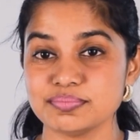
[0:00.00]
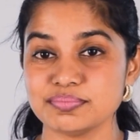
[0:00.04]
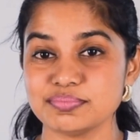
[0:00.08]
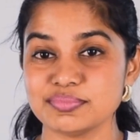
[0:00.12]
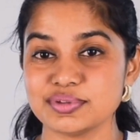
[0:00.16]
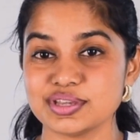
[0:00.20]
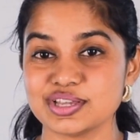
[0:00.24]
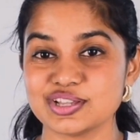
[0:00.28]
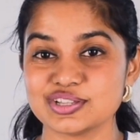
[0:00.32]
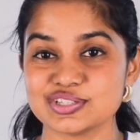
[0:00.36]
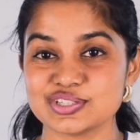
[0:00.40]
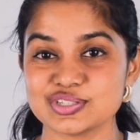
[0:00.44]

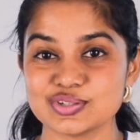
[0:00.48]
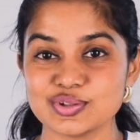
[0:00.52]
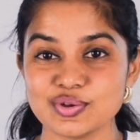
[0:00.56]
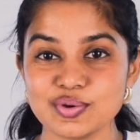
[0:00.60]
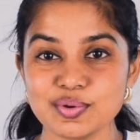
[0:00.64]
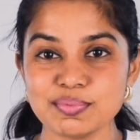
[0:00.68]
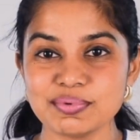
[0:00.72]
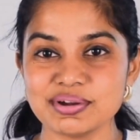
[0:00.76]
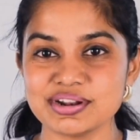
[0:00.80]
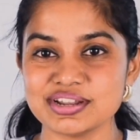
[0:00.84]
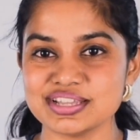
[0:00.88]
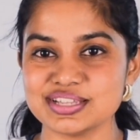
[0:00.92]
because
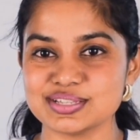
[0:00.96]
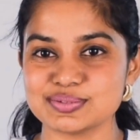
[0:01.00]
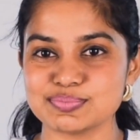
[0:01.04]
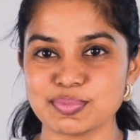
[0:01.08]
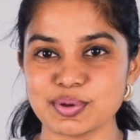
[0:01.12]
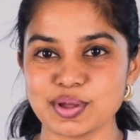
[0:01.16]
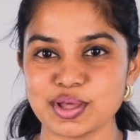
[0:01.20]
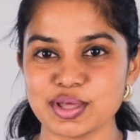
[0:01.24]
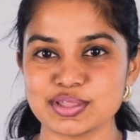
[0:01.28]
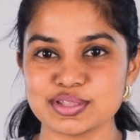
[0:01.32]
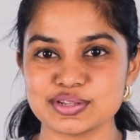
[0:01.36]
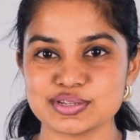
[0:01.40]
nobody is
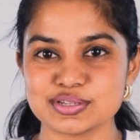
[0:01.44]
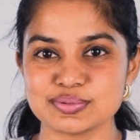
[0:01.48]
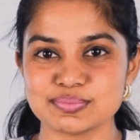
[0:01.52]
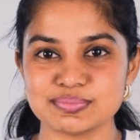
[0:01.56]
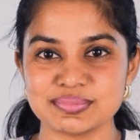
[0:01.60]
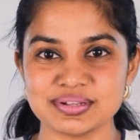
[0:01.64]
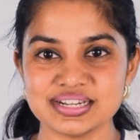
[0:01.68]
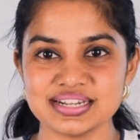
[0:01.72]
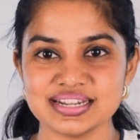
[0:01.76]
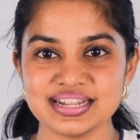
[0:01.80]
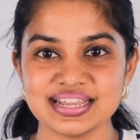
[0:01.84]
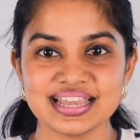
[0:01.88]
bothered to
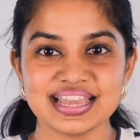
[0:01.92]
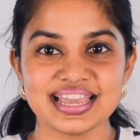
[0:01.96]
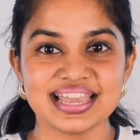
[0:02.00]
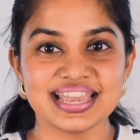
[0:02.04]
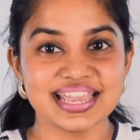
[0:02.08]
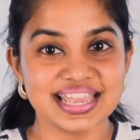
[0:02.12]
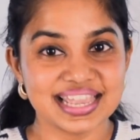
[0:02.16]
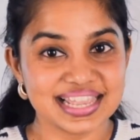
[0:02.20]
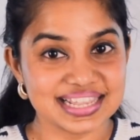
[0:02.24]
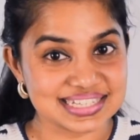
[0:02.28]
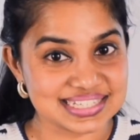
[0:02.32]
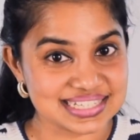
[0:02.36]
build
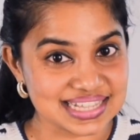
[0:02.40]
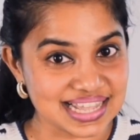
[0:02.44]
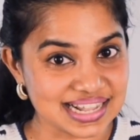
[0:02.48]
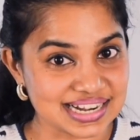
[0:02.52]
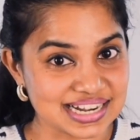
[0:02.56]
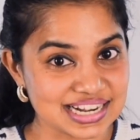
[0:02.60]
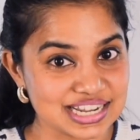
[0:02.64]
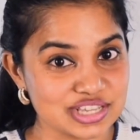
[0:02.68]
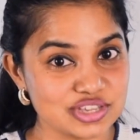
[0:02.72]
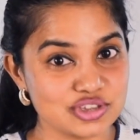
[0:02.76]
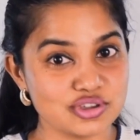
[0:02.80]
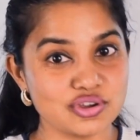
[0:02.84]

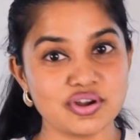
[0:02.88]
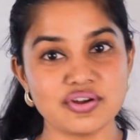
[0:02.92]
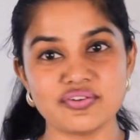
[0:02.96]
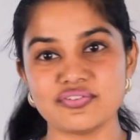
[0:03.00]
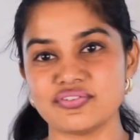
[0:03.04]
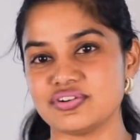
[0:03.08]
exactly your